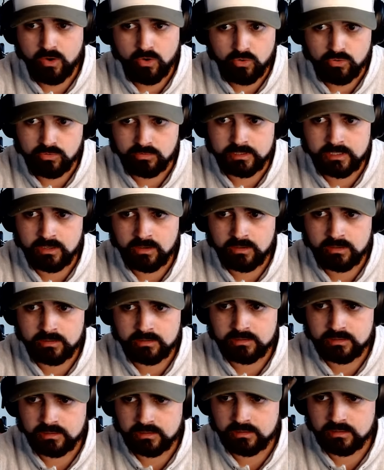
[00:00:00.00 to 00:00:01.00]
early
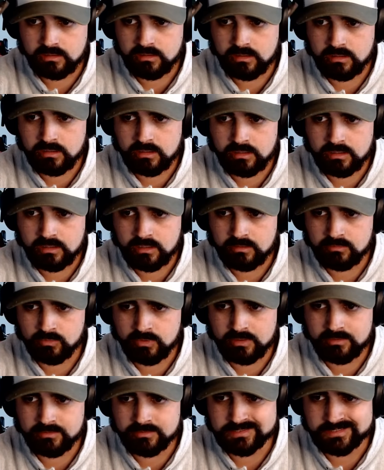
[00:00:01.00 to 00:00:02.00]
on
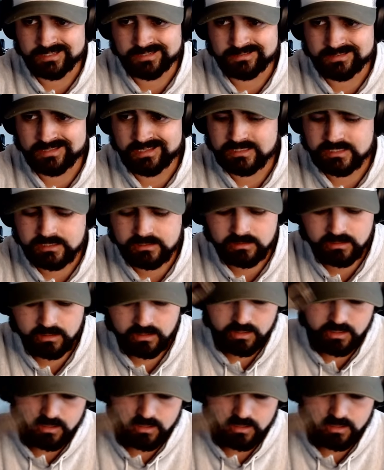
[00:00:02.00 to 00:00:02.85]
when I was like 19,